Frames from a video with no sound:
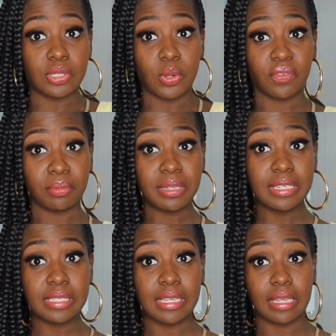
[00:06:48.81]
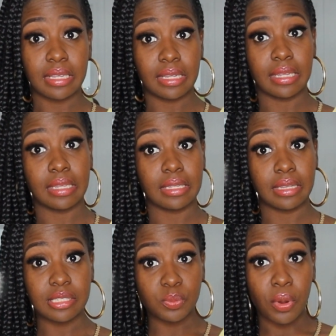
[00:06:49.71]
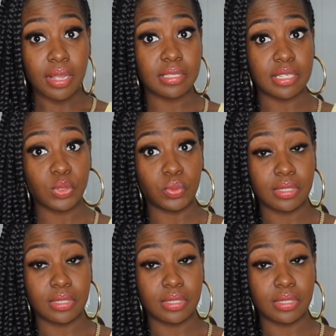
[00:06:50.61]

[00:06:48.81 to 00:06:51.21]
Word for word: So for me to say, like, this process